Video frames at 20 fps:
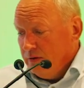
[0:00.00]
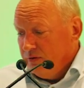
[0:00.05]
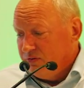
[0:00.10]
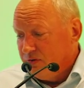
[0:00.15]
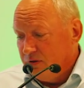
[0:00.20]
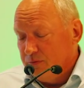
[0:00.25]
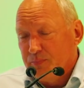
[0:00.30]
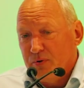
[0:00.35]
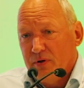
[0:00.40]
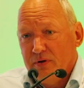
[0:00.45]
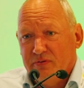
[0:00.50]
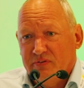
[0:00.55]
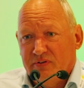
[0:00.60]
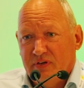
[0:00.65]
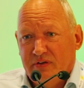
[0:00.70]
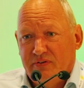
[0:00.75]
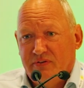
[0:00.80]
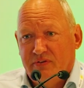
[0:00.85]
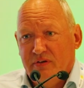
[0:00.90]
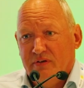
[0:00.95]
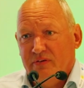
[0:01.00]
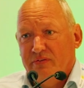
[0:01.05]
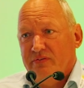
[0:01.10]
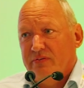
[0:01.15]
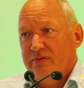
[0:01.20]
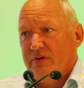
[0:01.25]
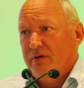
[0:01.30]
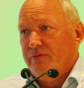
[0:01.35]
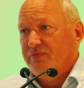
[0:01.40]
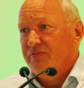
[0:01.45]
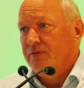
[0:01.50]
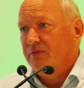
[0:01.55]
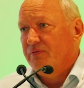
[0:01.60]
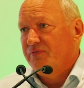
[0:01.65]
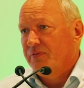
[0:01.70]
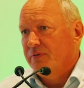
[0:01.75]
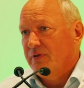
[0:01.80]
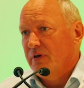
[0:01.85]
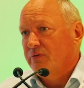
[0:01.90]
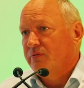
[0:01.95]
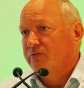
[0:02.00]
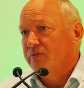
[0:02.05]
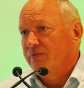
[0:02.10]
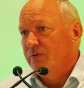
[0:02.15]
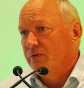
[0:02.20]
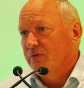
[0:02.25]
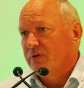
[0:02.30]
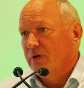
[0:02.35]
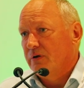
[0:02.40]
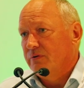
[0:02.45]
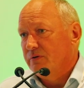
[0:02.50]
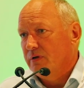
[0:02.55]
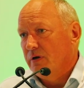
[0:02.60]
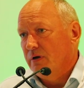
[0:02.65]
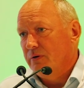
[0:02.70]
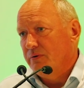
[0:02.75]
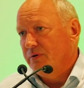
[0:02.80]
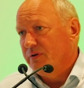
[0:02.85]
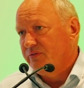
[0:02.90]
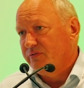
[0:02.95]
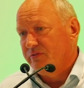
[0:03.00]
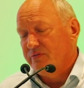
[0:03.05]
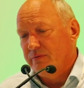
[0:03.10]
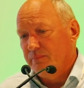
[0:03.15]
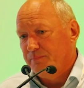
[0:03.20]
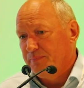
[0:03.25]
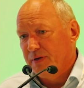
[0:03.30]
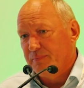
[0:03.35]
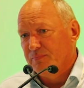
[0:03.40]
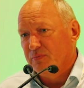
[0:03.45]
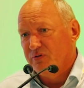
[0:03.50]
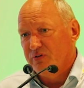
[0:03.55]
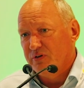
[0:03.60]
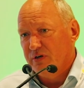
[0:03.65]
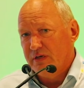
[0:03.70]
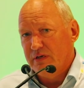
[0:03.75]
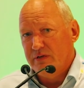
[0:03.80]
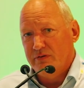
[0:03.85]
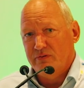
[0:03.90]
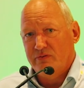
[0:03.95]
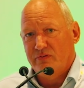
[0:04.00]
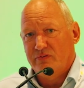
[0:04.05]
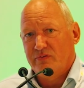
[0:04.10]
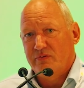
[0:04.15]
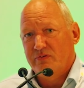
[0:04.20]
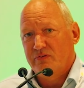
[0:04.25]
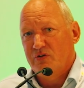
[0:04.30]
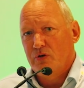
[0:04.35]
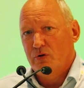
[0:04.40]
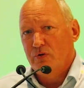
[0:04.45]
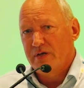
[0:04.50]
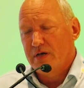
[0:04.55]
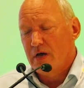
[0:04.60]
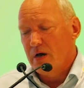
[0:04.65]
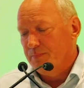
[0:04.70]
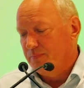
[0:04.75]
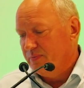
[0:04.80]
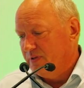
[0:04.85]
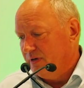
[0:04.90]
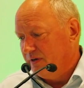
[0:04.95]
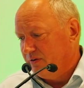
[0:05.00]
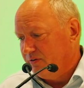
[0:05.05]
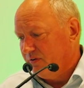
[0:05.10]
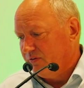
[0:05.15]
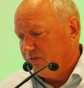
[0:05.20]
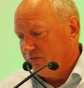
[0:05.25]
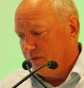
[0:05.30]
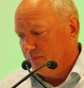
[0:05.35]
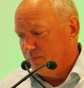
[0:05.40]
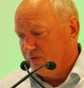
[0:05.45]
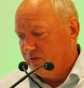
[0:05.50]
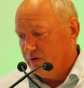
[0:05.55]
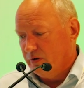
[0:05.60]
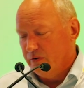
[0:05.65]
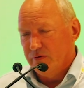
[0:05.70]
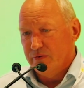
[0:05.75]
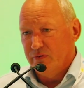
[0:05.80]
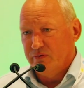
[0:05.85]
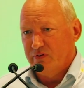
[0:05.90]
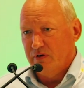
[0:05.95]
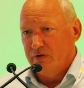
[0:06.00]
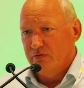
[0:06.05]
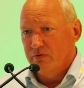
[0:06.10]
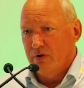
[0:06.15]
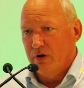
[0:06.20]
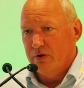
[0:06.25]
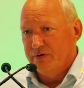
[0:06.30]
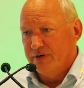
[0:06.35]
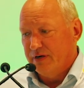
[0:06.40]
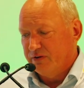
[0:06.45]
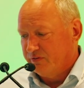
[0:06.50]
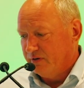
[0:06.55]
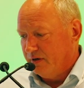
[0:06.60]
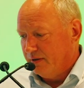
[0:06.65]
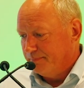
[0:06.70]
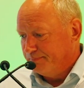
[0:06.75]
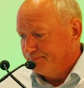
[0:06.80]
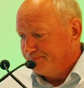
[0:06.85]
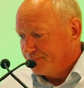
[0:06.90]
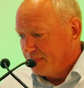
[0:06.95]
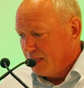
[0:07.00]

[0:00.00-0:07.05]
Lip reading: So the process is, for those of you who don't know, it's big machines chewing up the existing materials in a road asset.